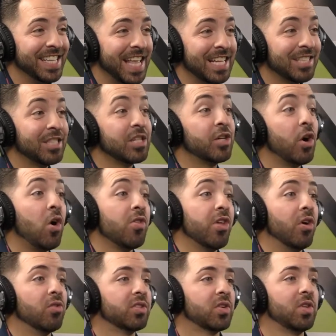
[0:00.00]
That's the goal,
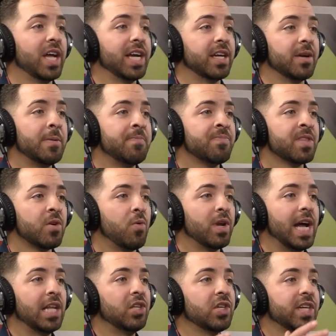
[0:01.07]
though. So, like, when
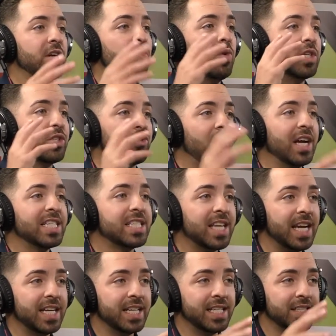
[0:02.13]
I look at what
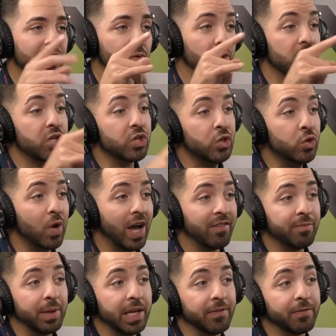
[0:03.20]
Tri-State is and what you
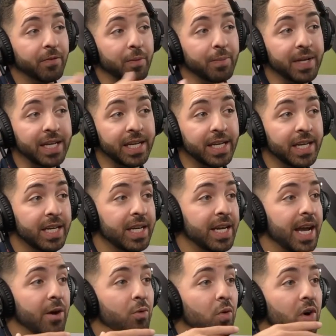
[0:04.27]
have been for me
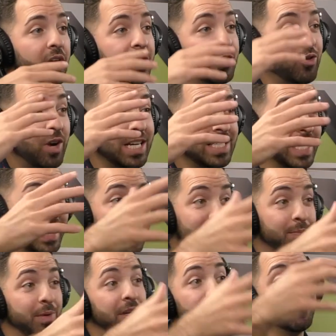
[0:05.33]
and what Tri-State has
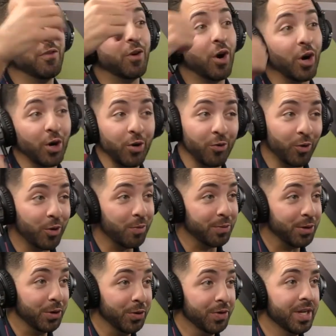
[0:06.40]
been for our group,
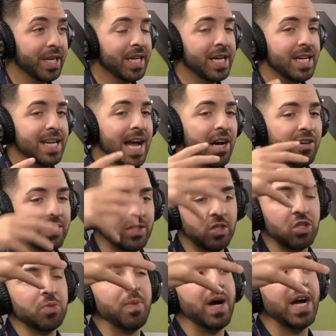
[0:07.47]
dude, now it's
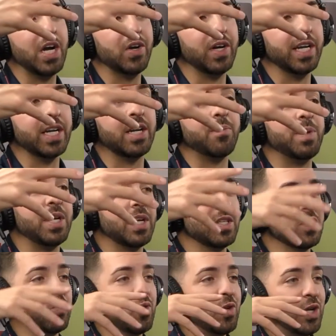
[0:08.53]
aspiring
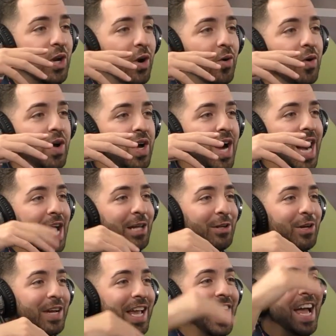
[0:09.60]
because, I
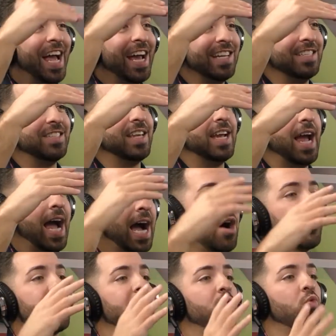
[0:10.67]
look ahead and say, how
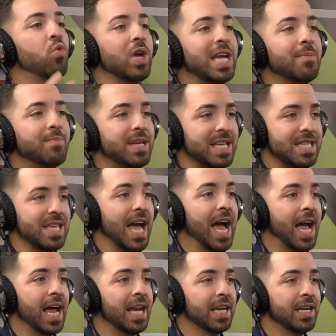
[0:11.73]
can we be
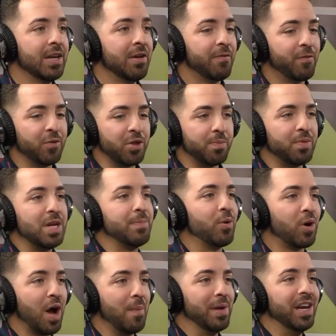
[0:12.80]
that for the people
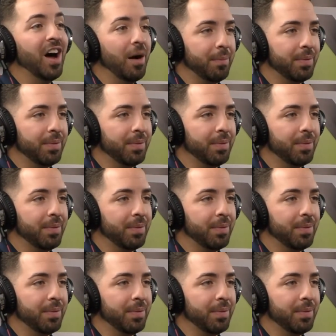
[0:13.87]
coming up?